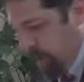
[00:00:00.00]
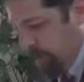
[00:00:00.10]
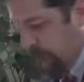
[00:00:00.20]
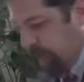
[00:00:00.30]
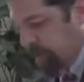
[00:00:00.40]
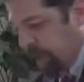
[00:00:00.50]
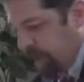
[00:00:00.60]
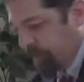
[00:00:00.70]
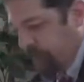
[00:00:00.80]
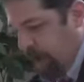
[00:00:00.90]
Because
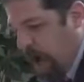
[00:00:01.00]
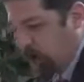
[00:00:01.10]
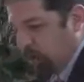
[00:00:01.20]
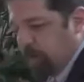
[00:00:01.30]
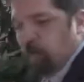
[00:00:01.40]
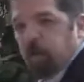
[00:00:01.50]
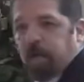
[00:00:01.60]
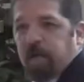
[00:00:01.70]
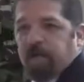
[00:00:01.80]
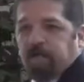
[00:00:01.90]
if the doctrine of the
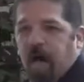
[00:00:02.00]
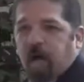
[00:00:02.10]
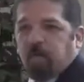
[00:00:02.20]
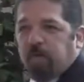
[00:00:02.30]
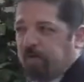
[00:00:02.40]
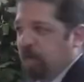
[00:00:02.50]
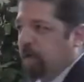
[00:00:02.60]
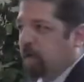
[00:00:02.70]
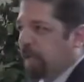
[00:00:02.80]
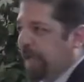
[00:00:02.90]
Trinity is not revealed